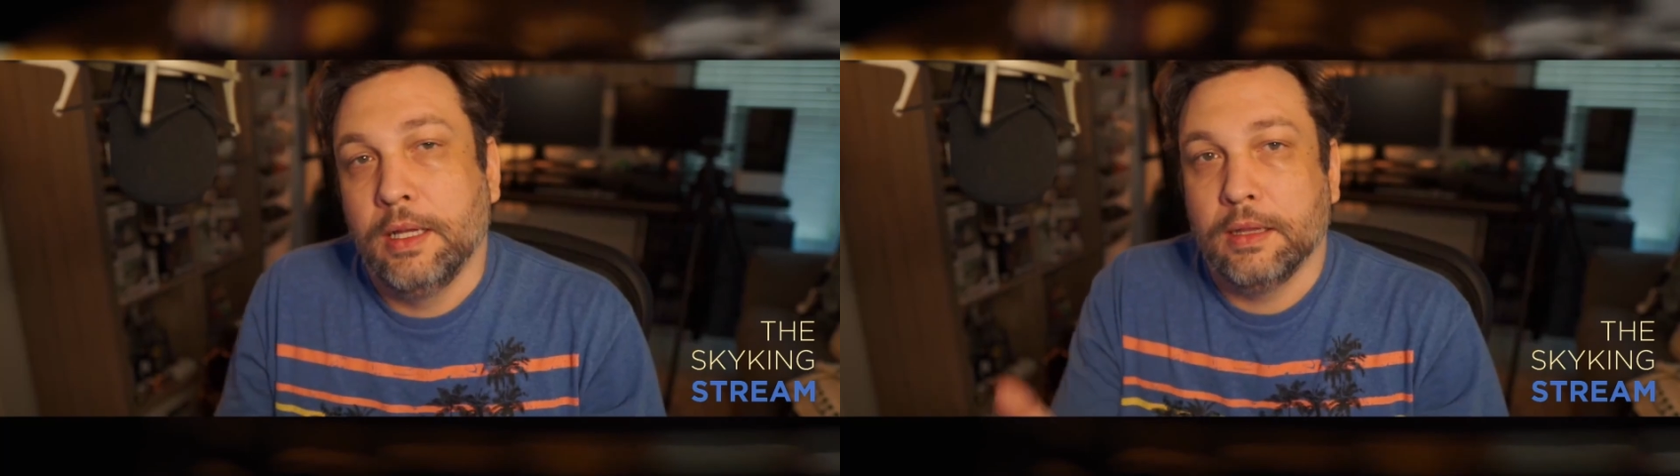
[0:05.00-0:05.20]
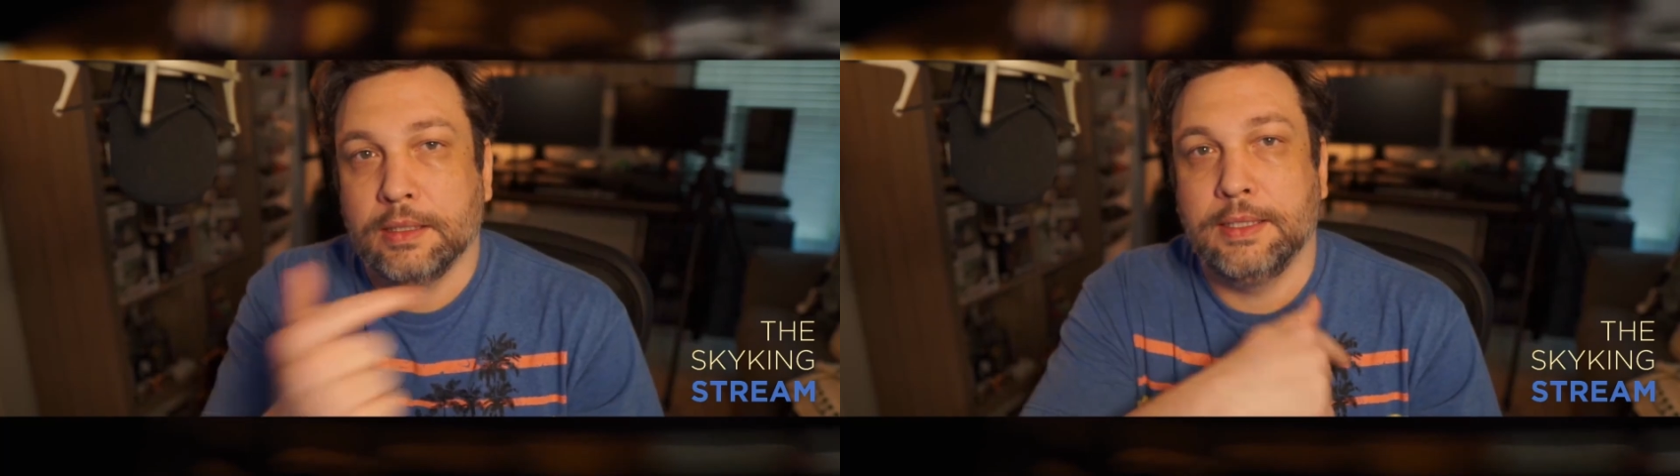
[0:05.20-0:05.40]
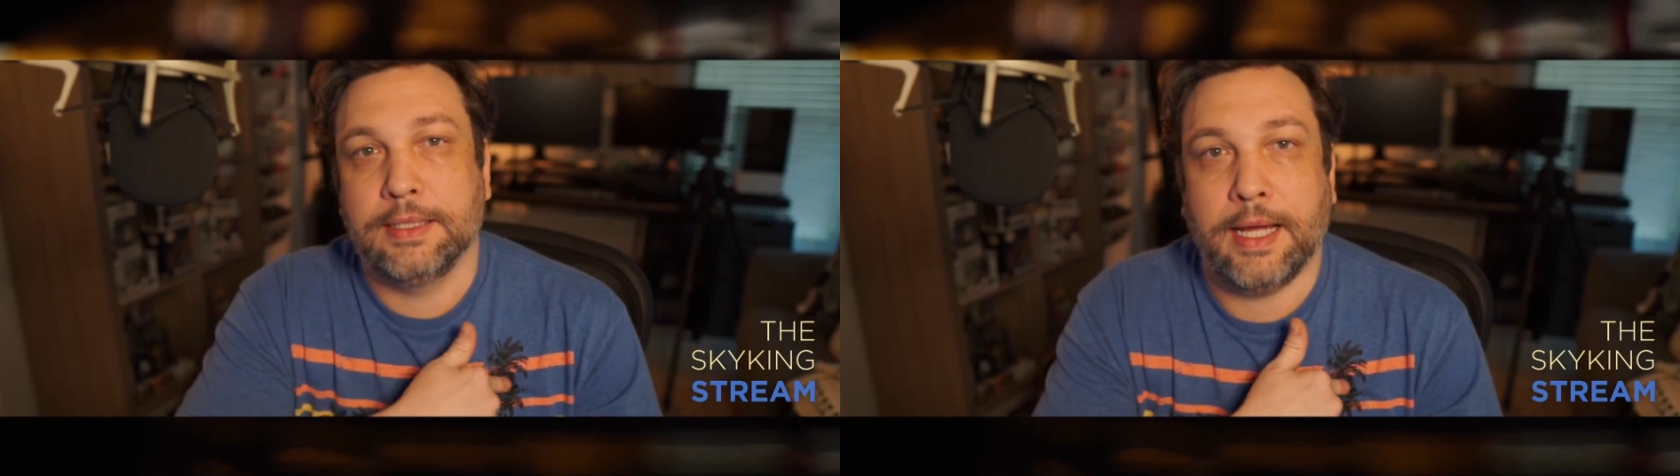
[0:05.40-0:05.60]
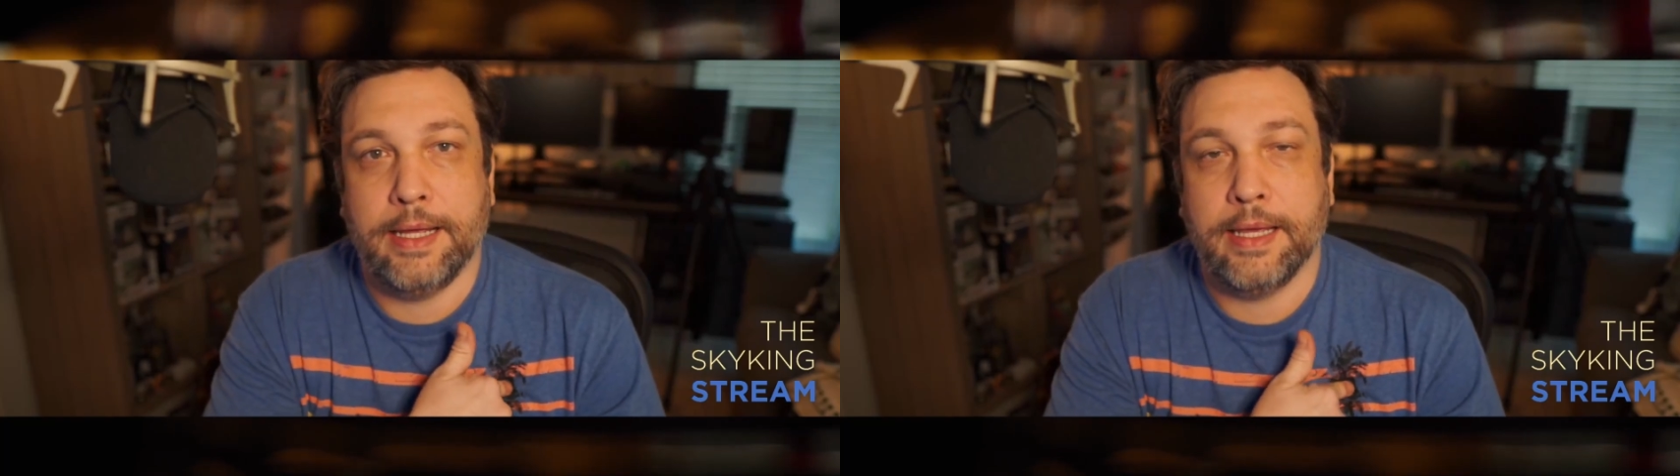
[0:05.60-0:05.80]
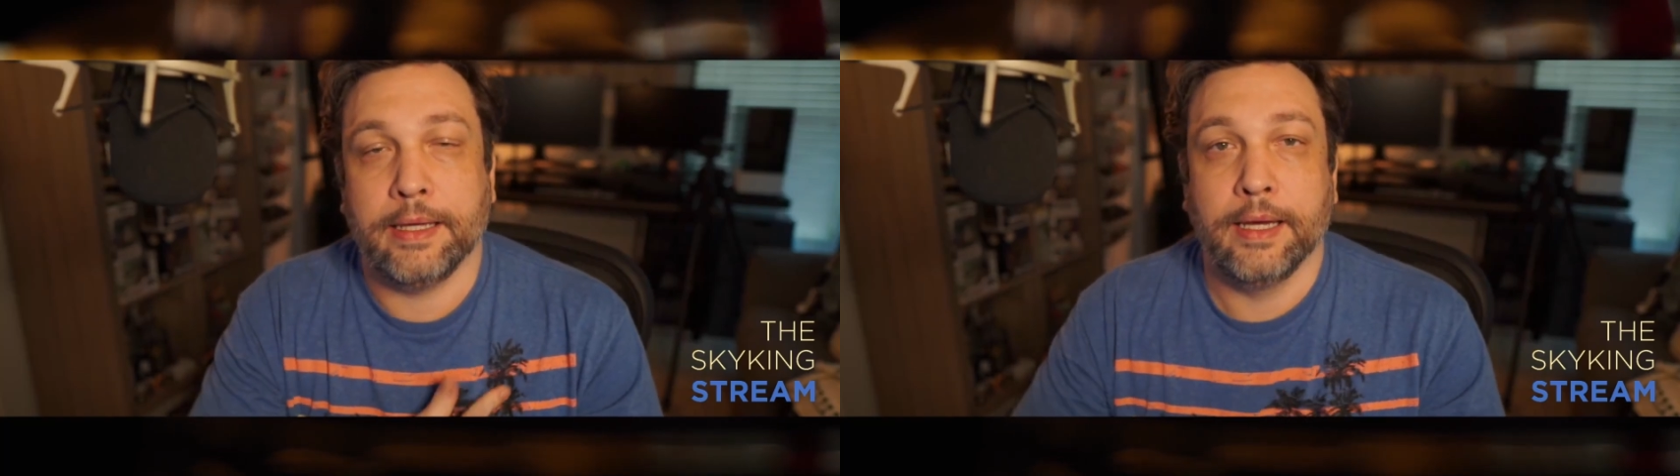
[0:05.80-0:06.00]
This is
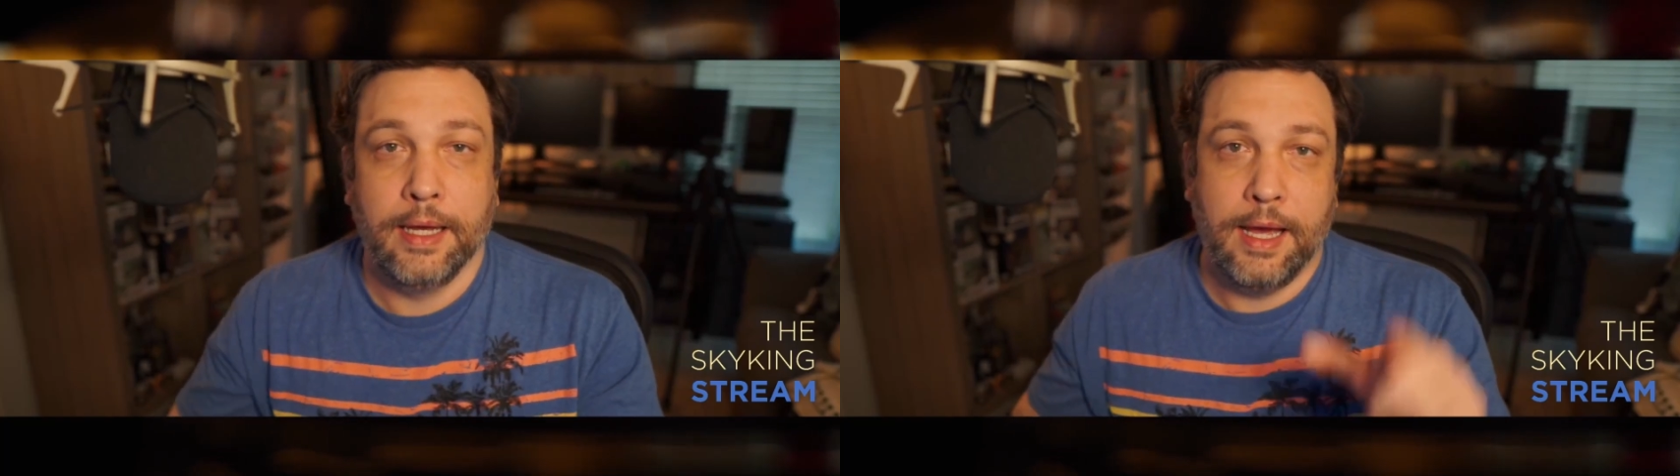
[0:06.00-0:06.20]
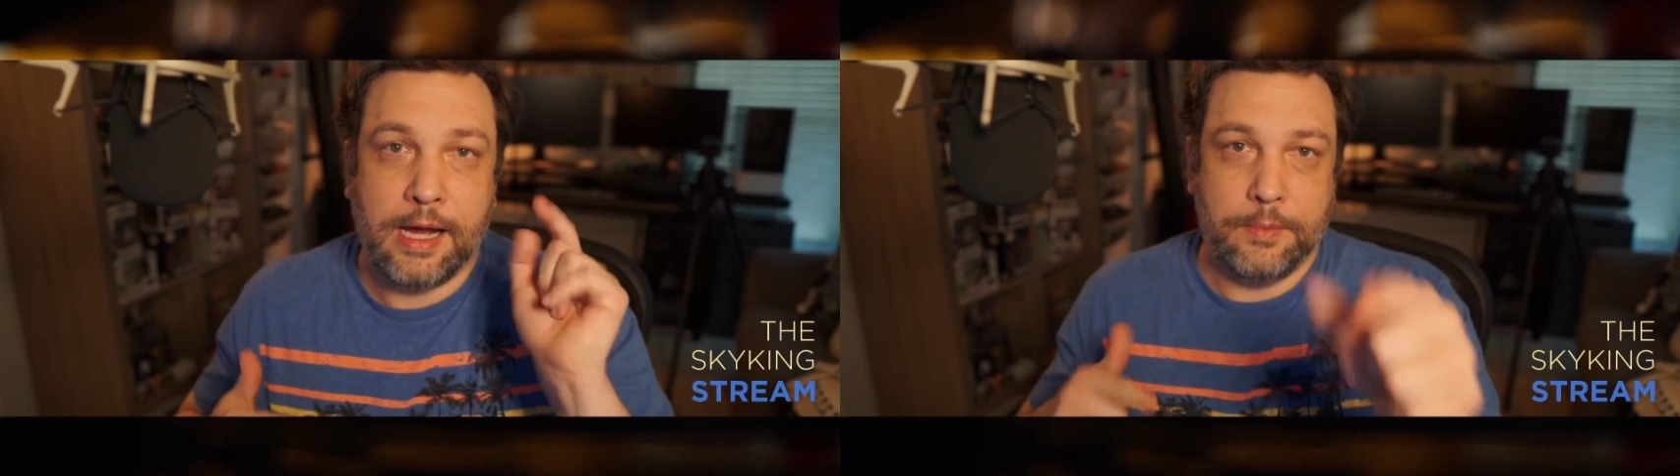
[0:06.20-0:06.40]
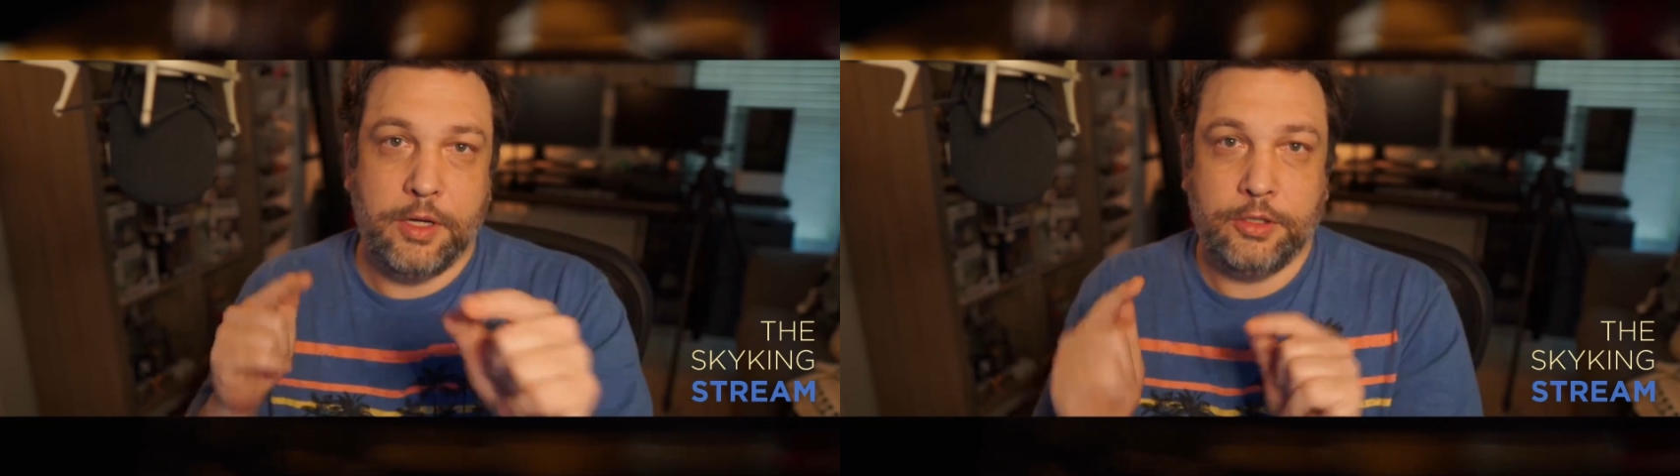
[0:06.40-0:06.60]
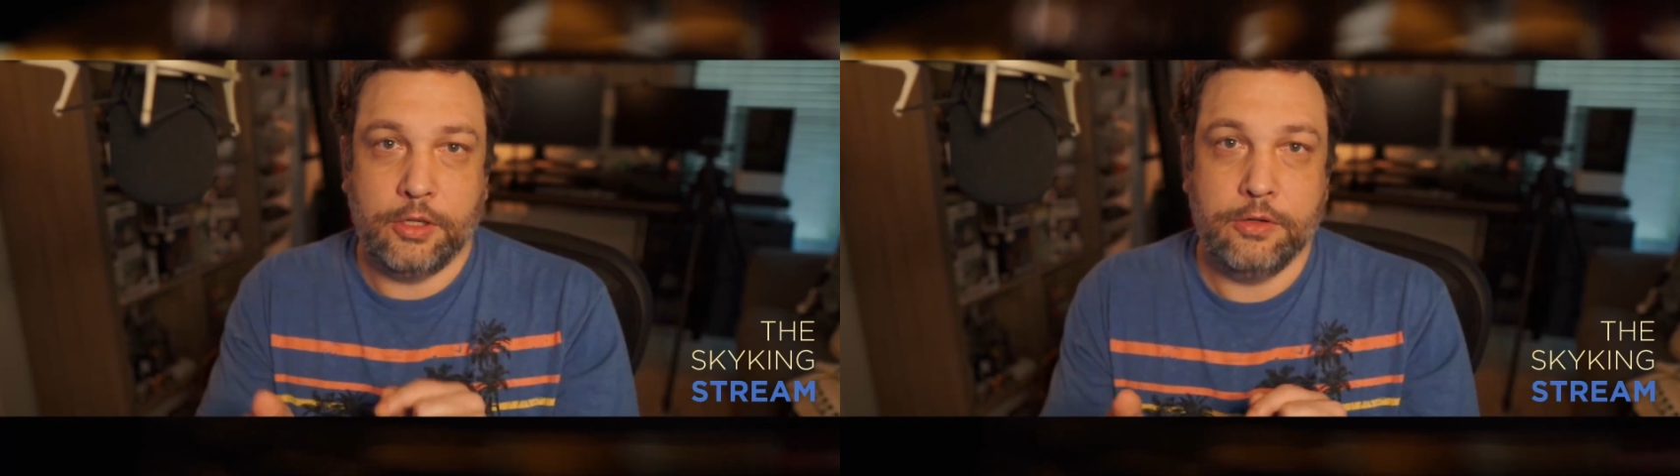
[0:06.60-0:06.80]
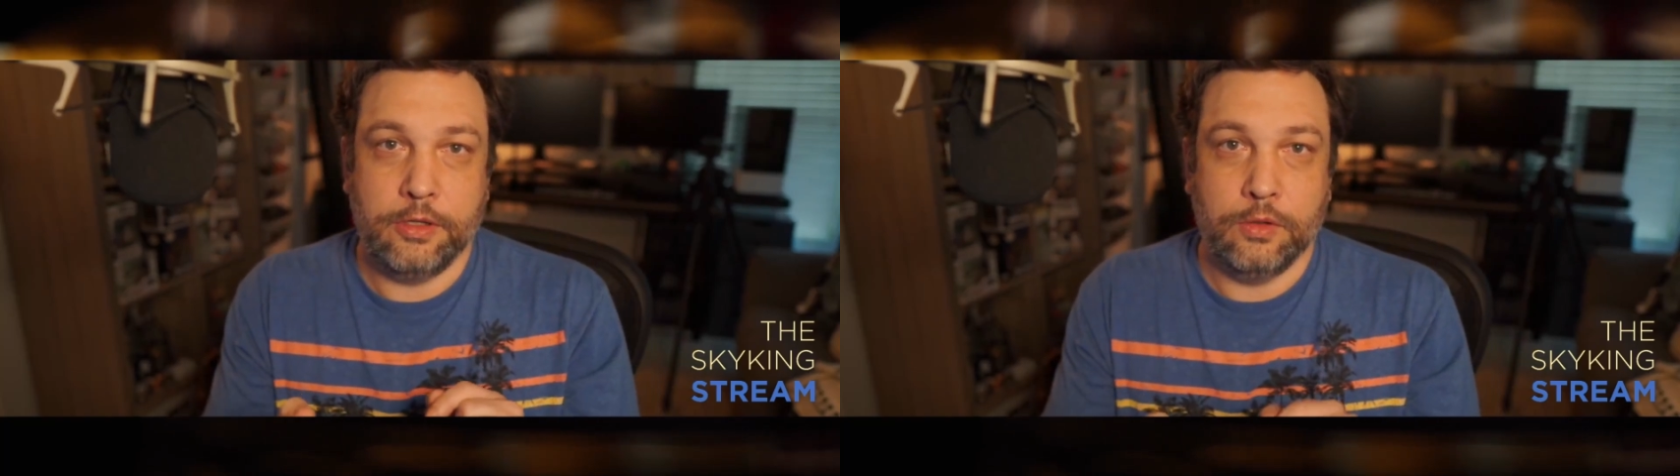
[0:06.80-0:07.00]
Skyking. I'm going to show
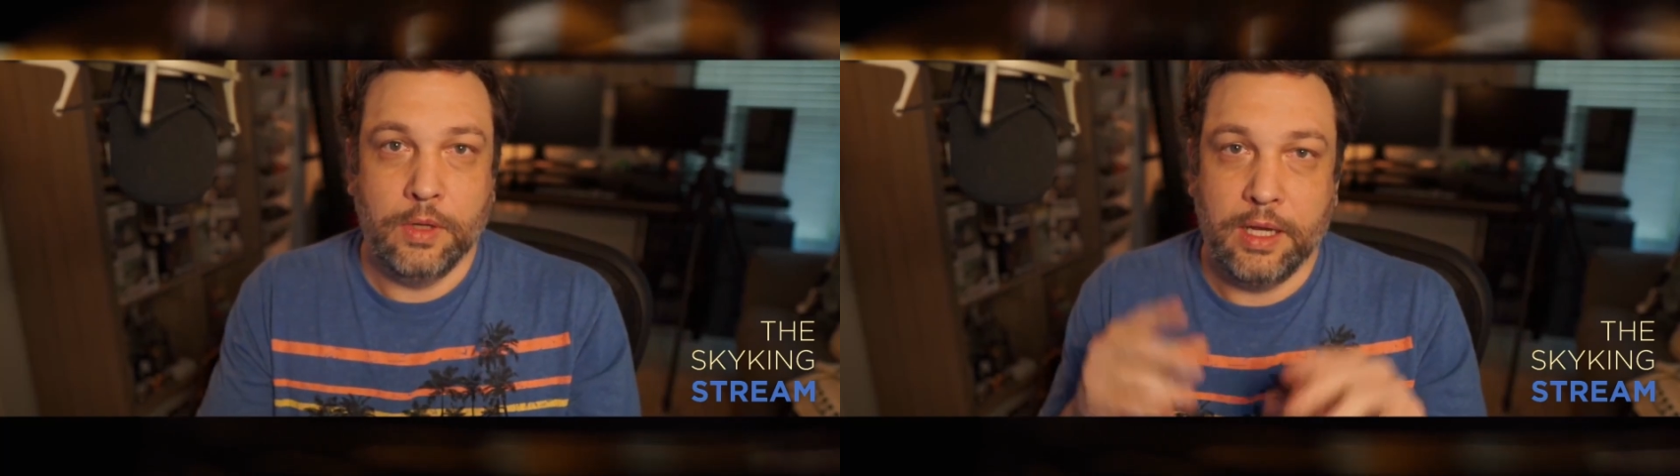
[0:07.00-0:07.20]
you